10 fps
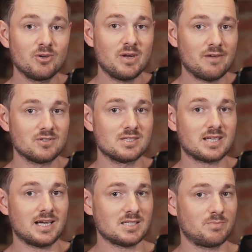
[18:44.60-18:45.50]
we have to
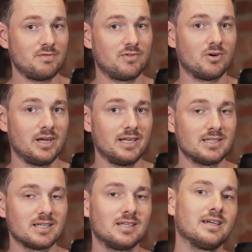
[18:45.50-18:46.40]
discuss
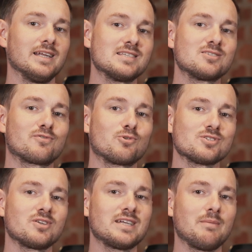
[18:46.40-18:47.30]
beforehand? And this is of
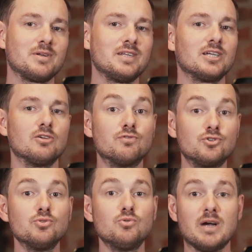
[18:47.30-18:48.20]
course not happening if
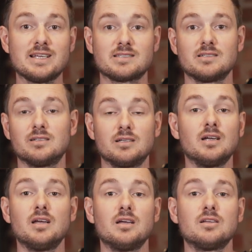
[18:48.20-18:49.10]
you as the
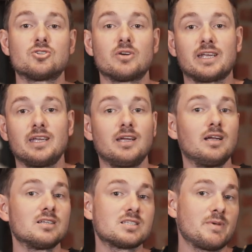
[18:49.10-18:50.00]

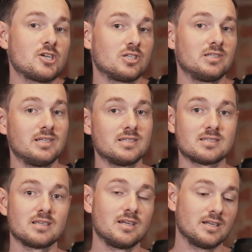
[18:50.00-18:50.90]
tracking
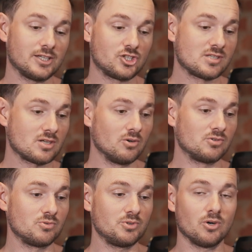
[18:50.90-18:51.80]
specialist, like just go
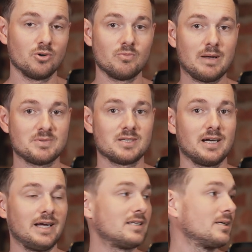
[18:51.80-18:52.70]
to your own
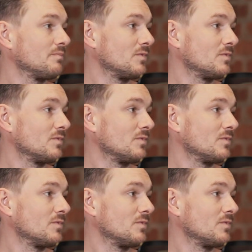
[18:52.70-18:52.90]
website,